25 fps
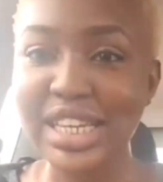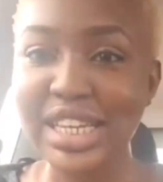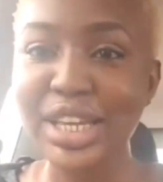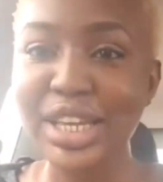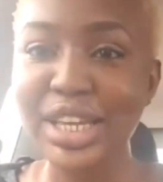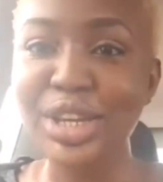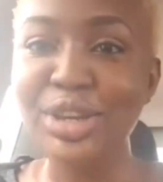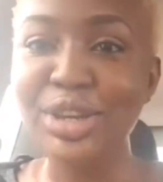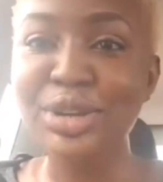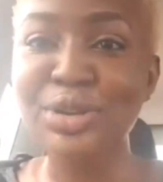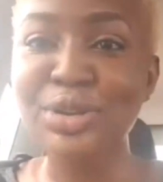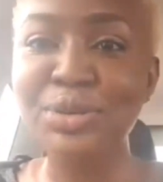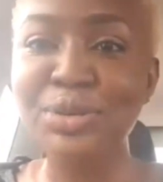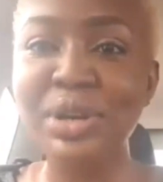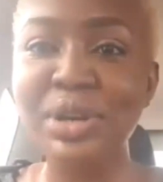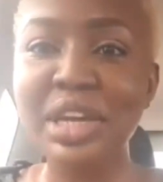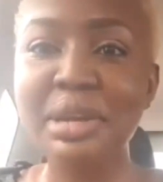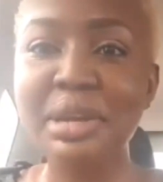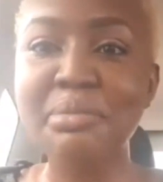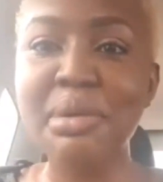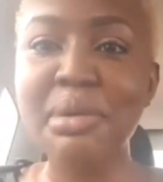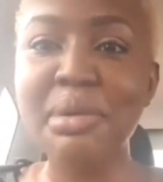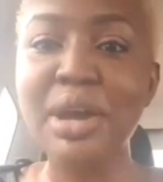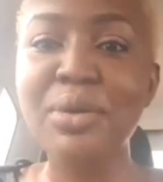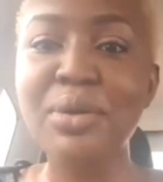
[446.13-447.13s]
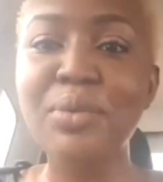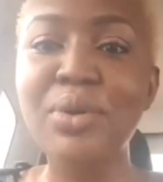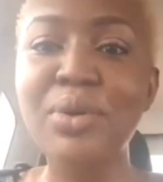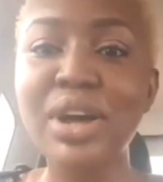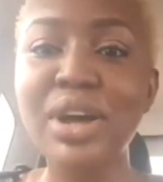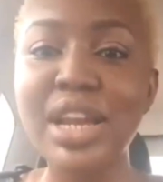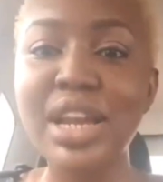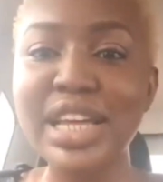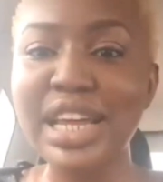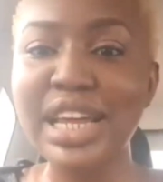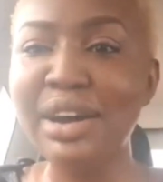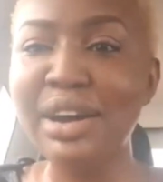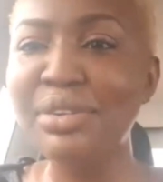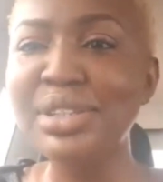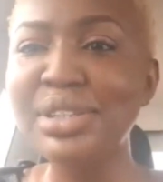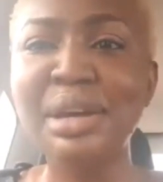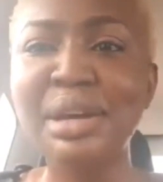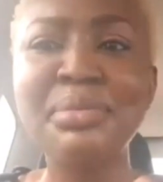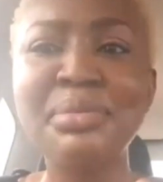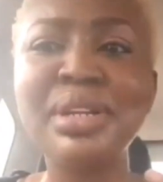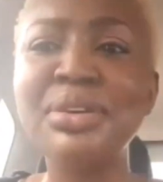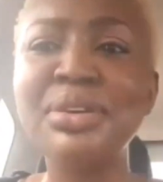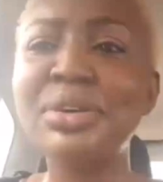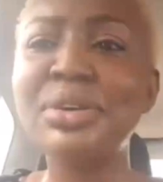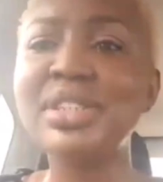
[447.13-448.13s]
in my wallet. I was
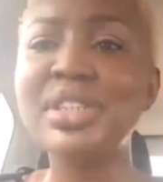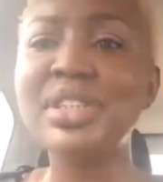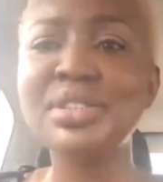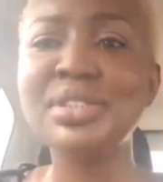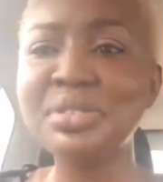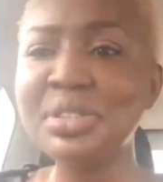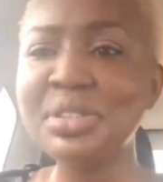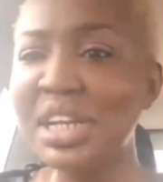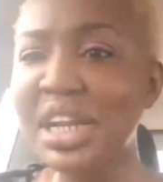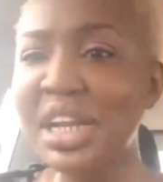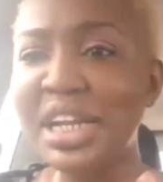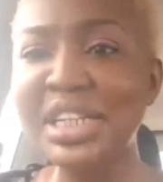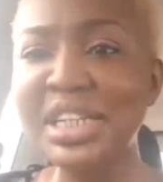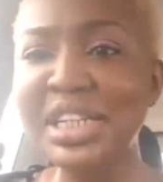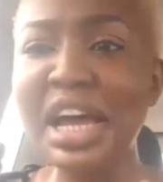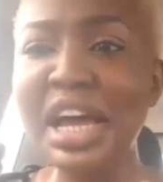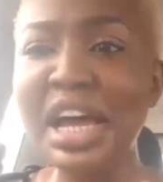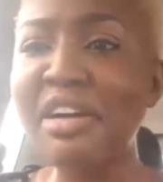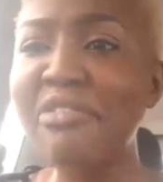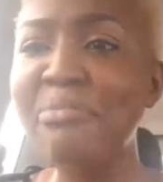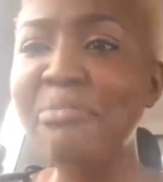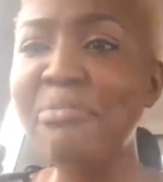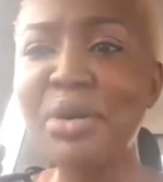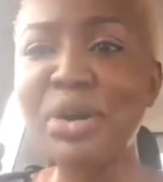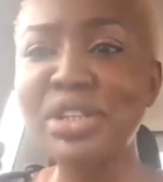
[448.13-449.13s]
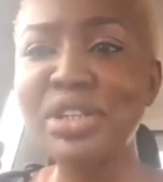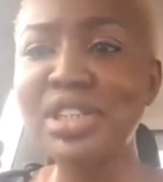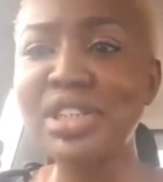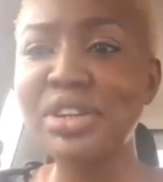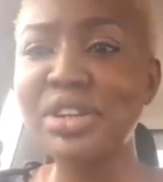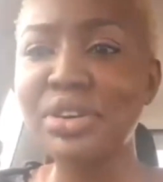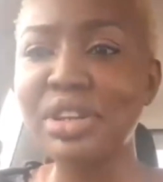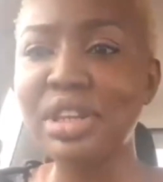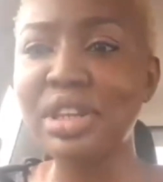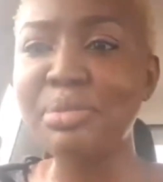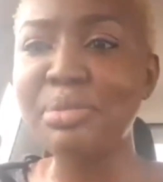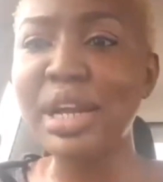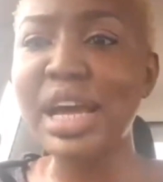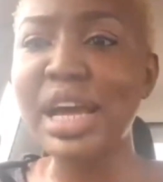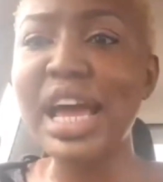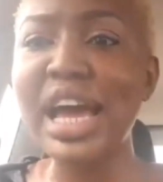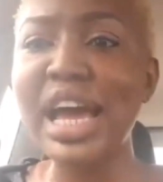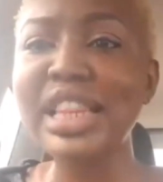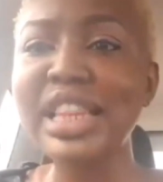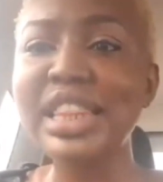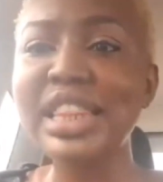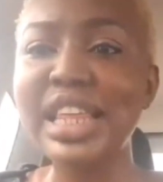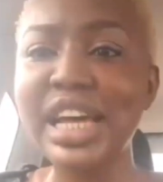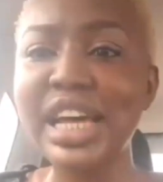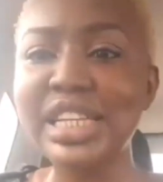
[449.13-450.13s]
a student, I didn't have much and all that, but I
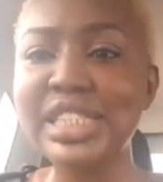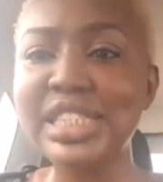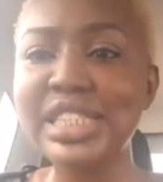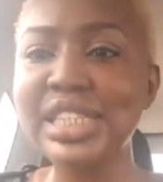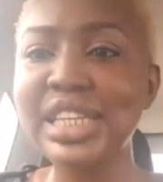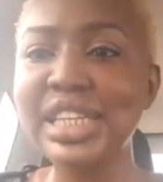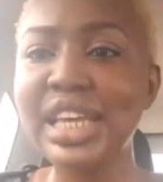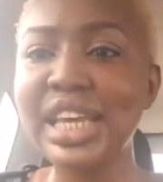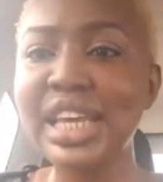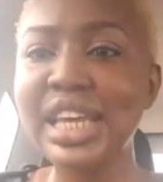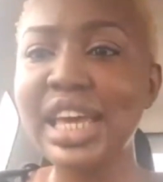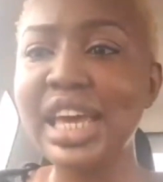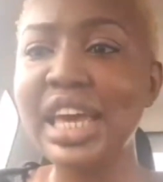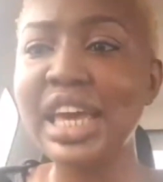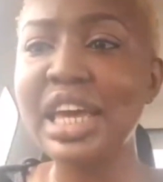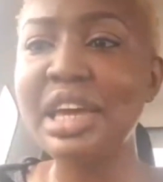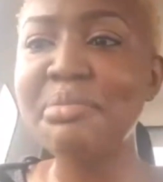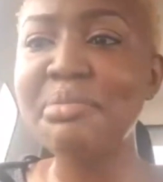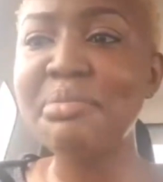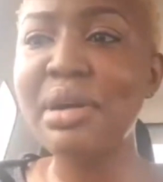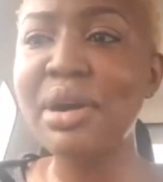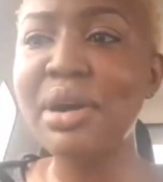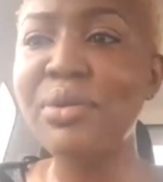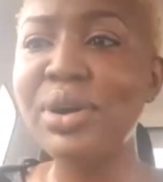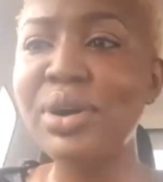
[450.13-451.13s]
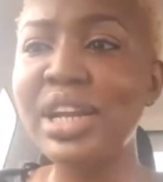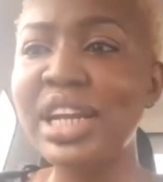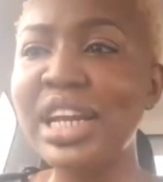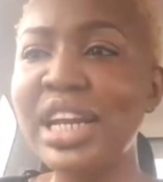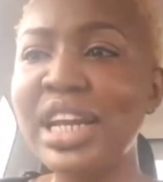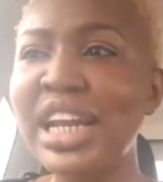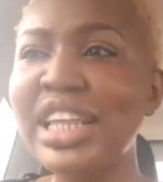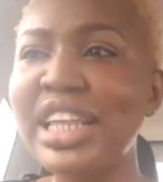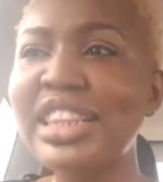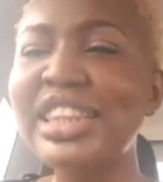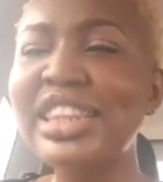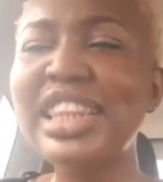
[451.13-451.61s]
had that in my wallet. And I